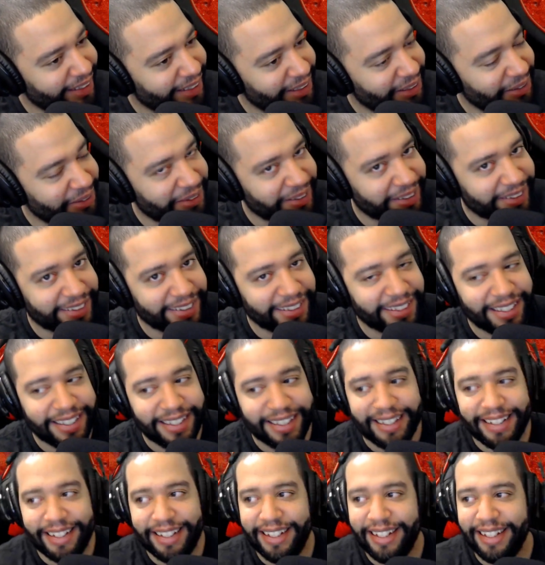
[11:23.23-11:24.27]
eerily
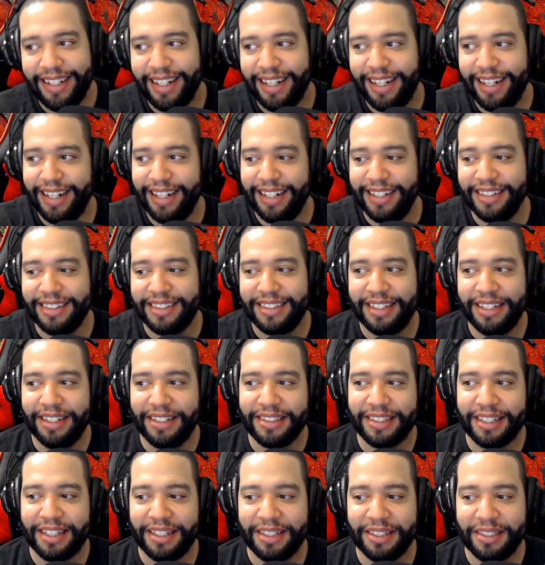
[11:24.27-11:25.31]
and
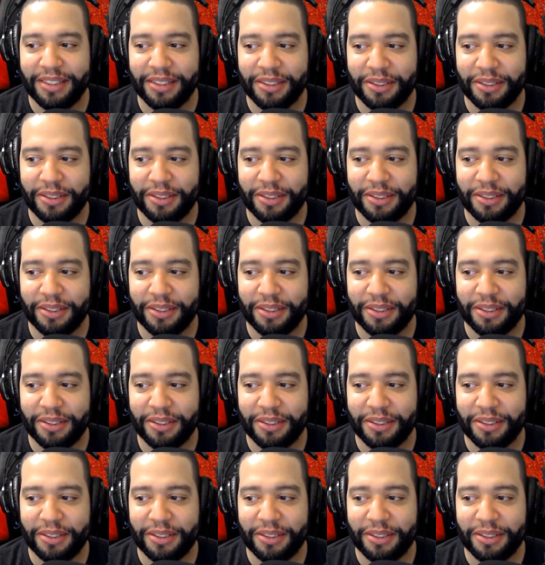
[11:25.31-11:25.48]
stares at us.